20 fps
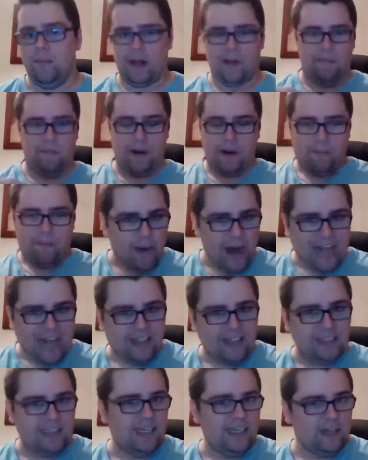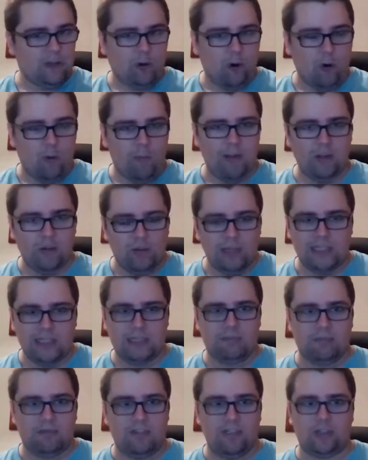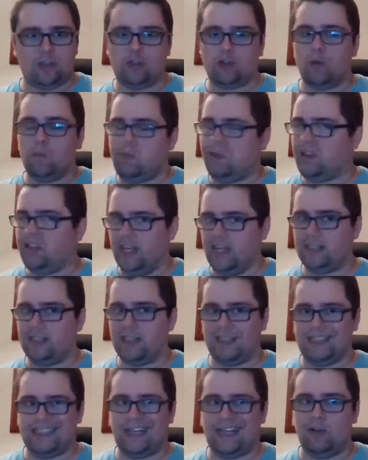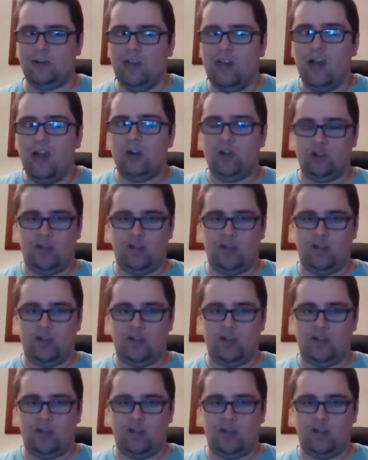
But practicing at home and doing some of these stupid things that sound